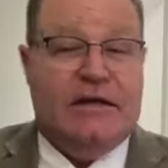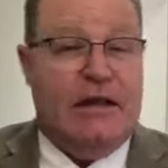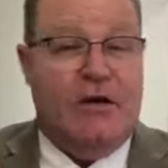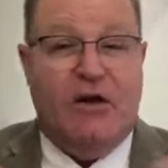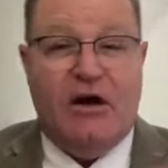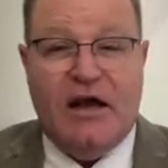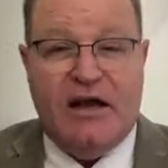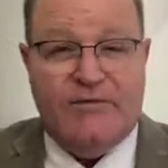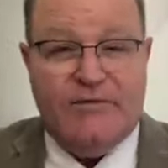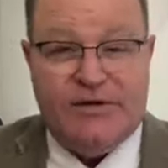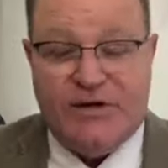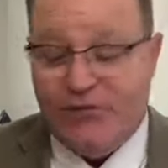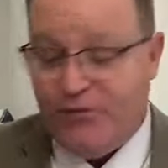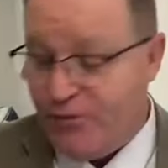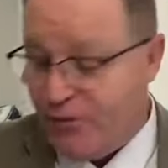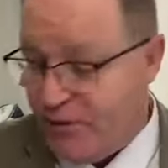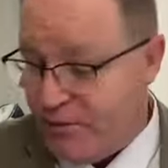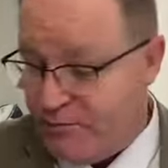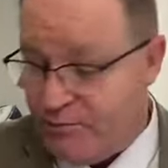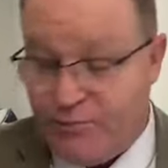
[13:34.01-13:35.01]
Now, I have
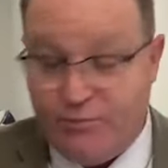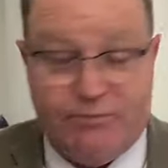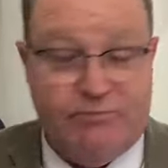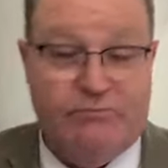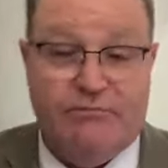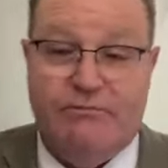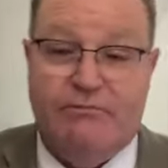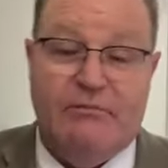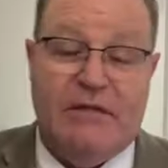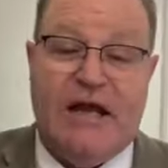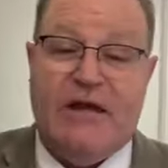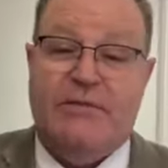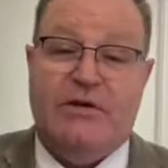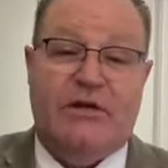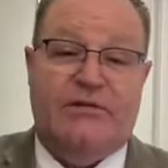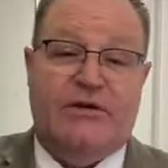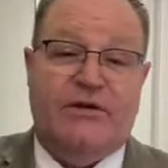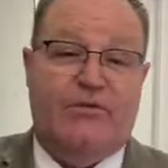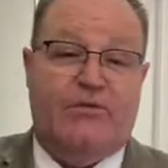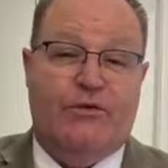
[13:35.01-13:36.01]
maybe a